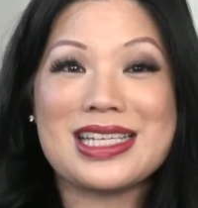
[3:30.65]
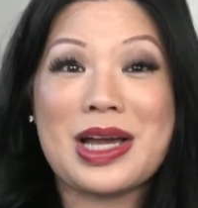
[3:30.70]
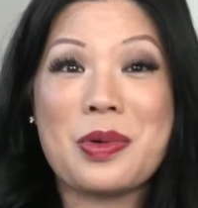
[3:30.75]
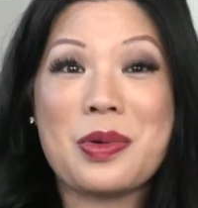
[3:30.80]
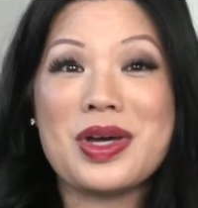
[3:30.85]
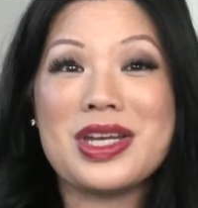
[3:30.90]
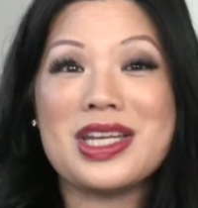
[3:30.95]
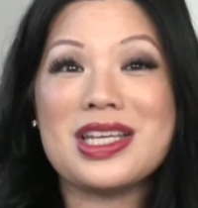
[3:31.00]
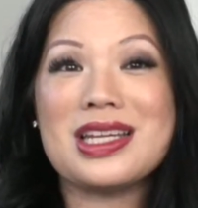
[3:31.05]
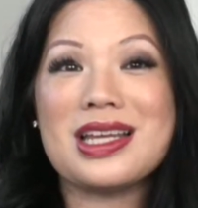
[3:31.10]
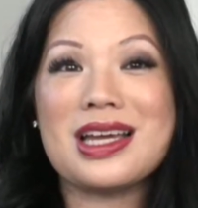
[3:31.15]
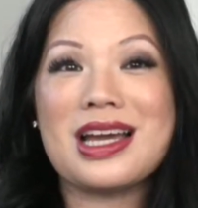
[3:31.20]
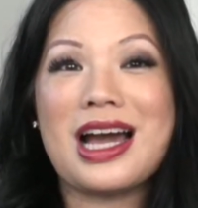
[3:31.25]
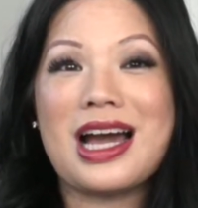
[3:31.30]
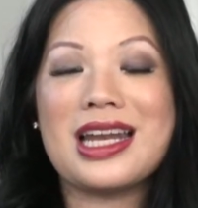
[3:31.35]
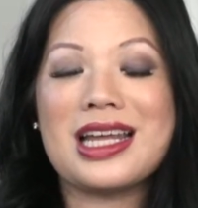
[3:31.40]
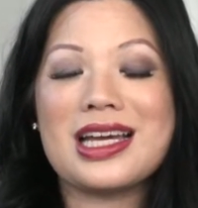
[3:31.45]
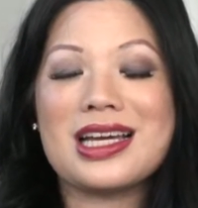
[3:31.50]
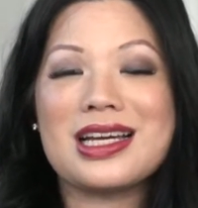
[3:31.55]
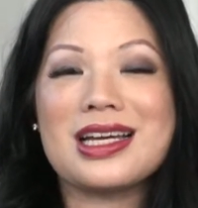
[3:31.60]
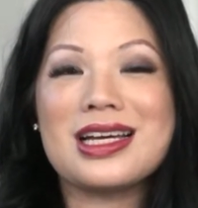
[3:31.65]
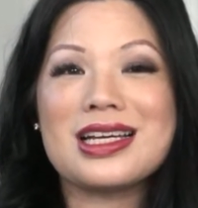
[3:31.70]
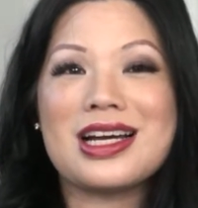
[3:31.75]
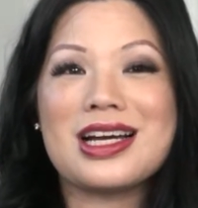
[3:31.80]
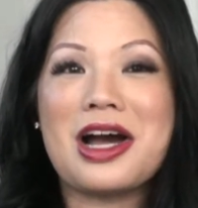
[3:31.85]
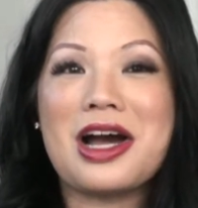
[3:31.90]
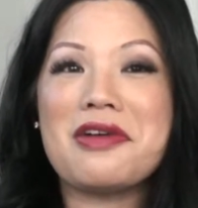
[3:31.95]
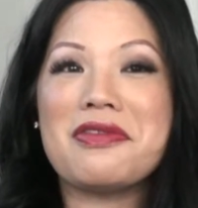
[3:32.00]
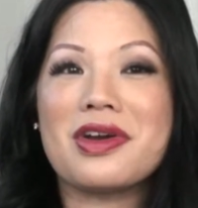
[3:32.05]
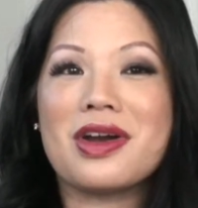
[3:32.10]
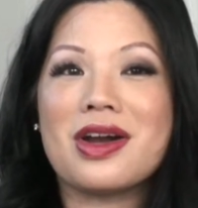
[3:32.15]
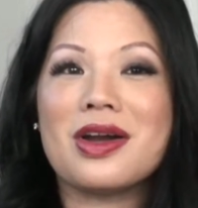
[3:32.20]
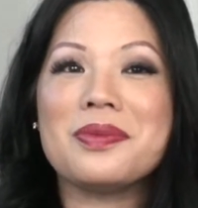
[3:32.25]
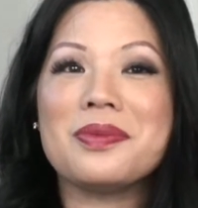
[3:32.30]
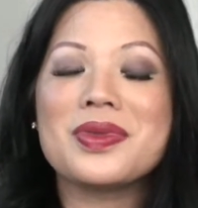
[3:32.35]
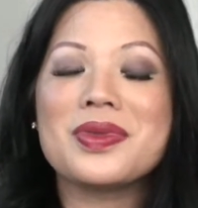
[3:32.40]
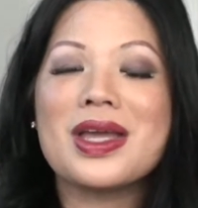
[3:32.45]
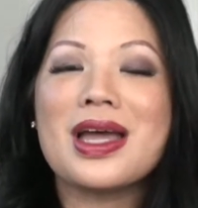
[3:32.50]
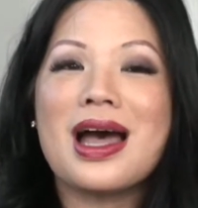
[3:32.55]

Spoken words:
I wanted to kind of cover